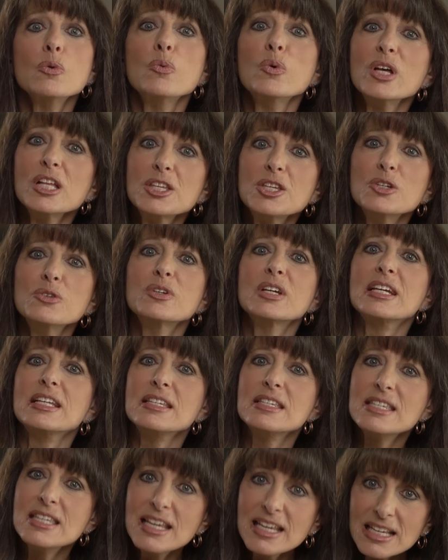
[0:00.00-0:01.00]
will you
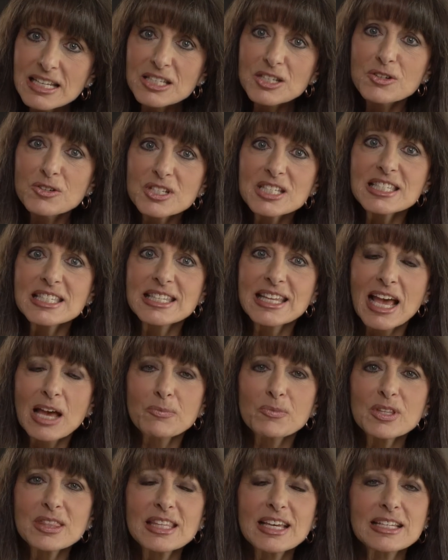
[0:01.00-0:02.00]
continue to
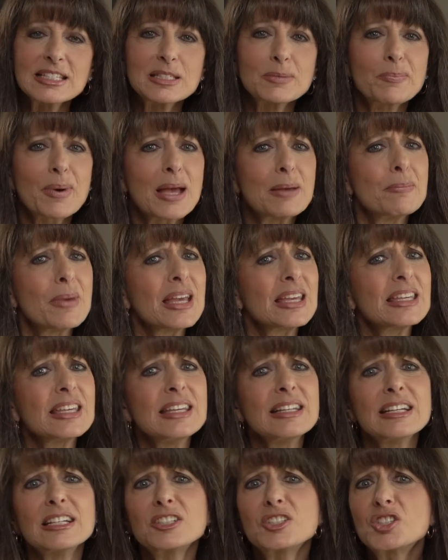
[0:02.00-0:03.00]
stand with us by
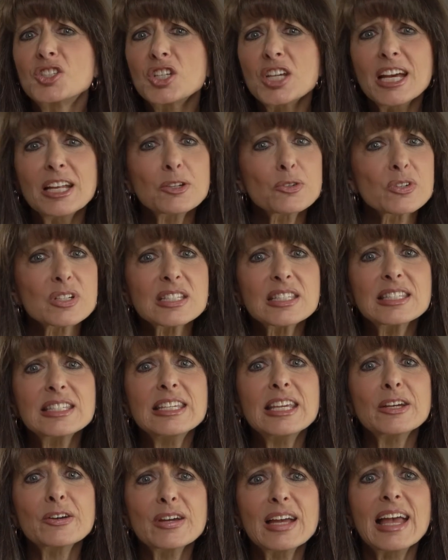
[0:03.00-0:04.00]
making a generous
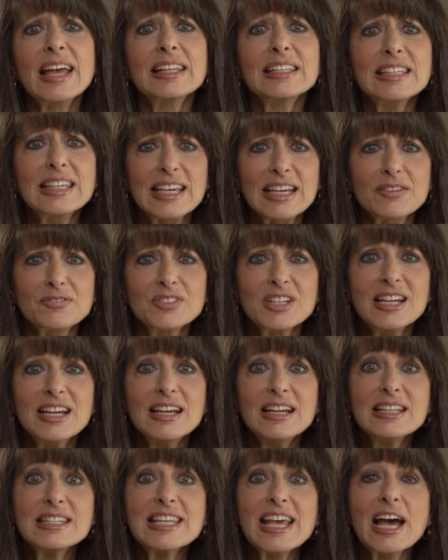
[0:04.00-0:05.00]
year-end gift
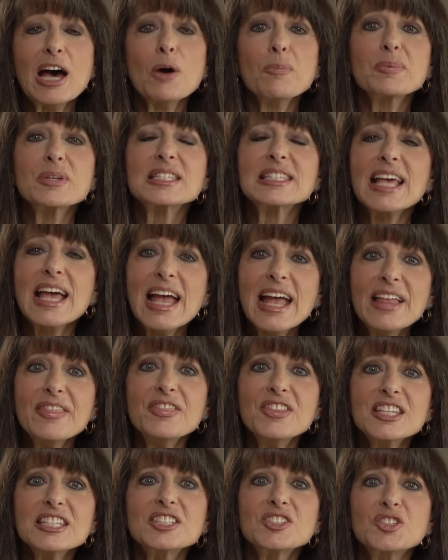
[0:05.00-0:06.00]
to help us
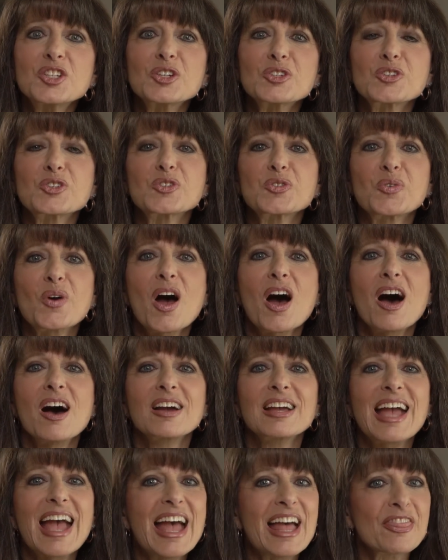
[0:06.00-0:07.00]
end this year
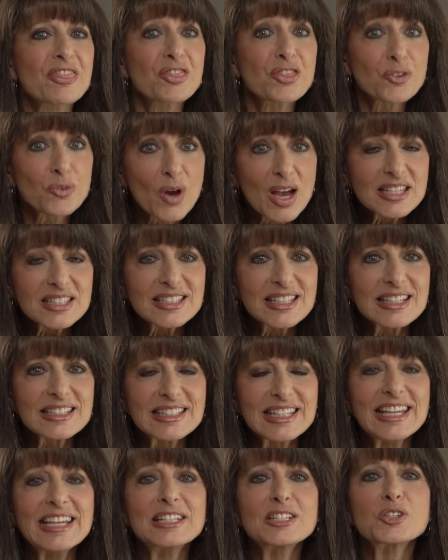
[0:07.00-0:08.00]
strong and thrust
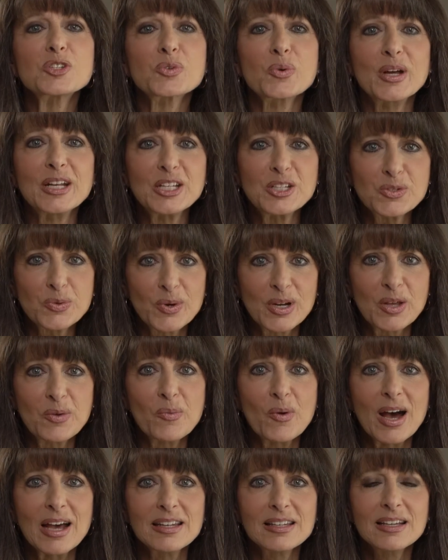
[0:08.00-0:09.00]
us into
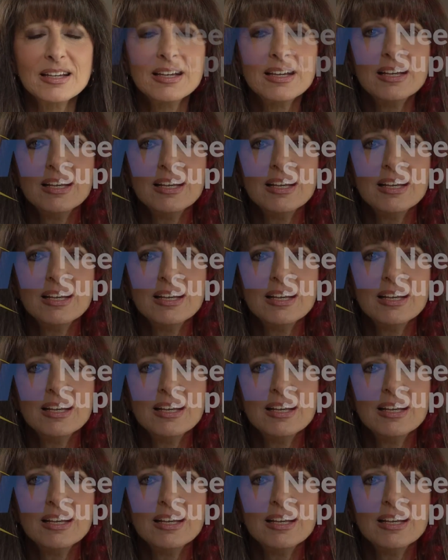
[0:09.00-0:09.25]
2021?